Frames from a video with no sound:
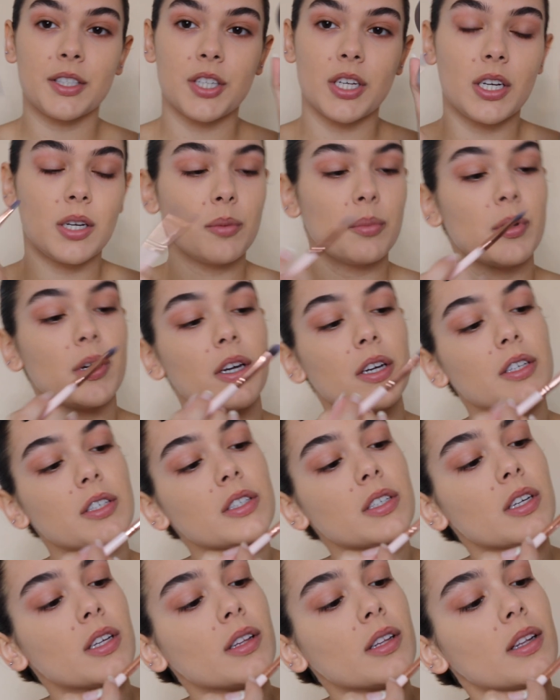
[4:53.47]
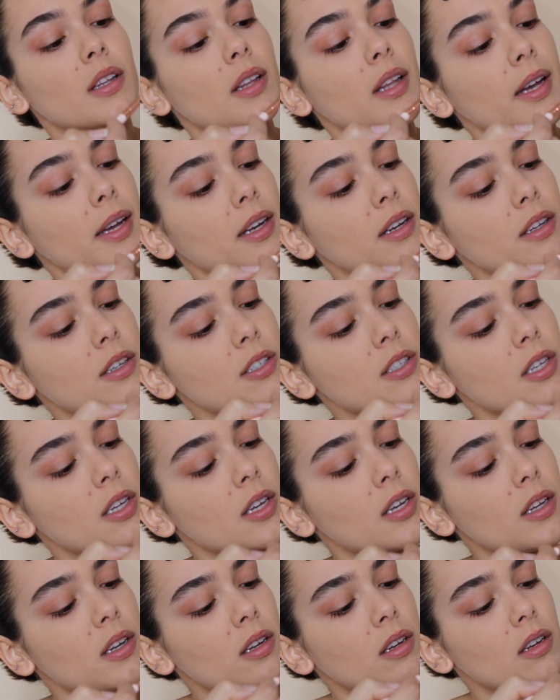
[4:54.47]
shader brush and the lighter
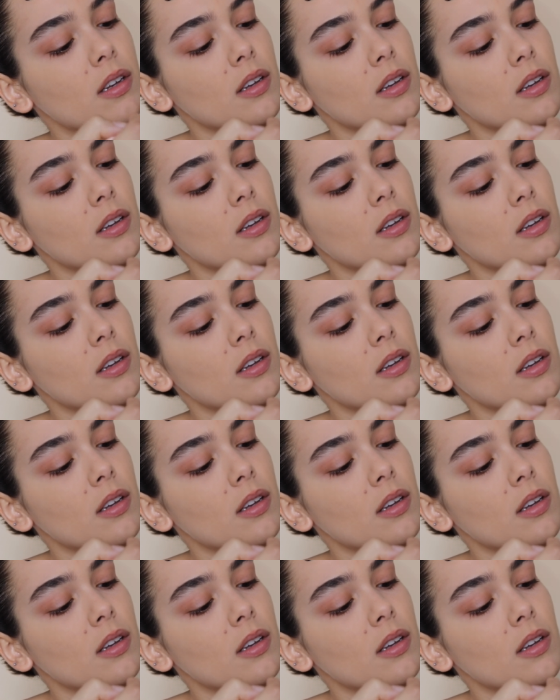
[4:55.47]
shade.